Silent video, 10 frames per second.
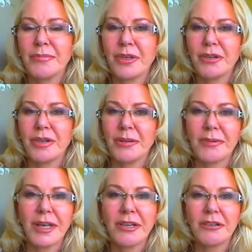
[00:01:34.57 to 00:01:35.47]
Mercury, the
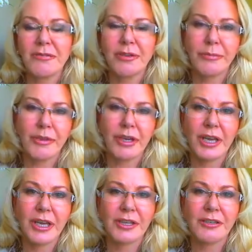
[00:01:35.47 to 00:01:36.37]
planet of
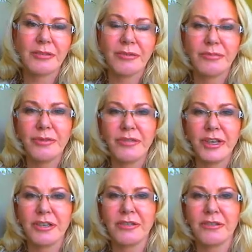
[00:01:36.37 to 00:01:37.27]
communication,
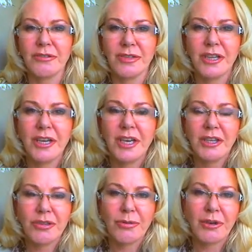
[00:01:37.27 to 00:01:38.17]
moving into your
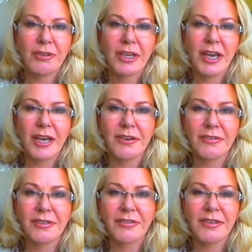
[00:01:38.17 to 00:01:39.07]
12th
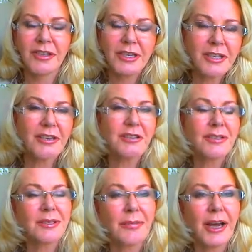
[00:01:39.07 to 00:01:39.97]
house. So that's going
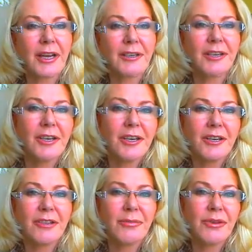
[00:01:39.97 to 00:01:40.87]
to spark
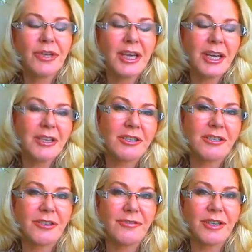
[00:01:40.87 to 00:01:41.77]

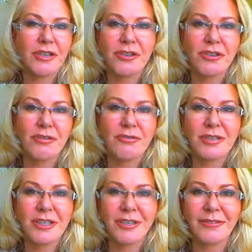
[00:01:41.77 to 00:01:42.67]
communications of an
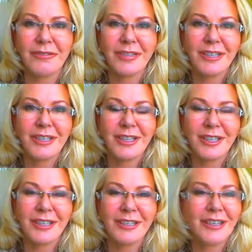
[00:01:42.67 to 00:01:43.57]
intuitive
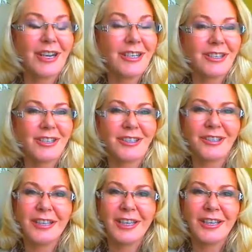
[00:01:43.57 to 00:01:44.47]
nature.
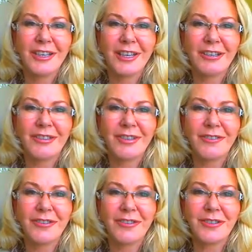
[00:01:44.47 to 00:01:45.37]
Now,
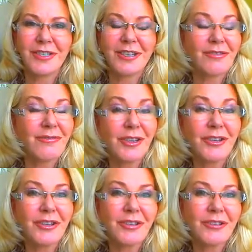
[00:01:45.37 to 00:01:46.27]
of course, as a
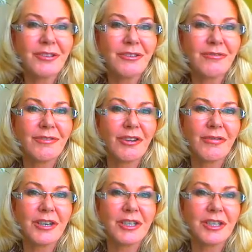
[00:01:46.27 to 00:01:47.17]
Virgo, you're
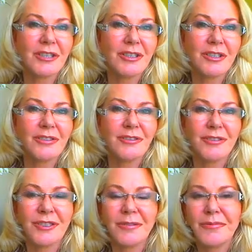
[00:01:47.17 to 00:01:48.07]
very much into
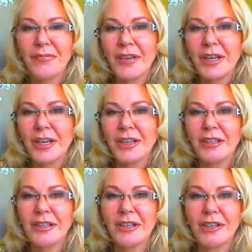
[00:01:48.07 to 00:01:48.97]
your
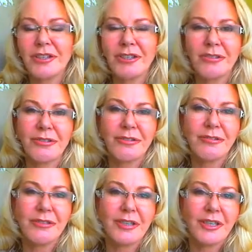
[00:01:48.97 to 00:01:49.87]

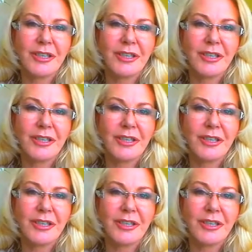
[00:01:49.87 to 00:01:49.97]
logical,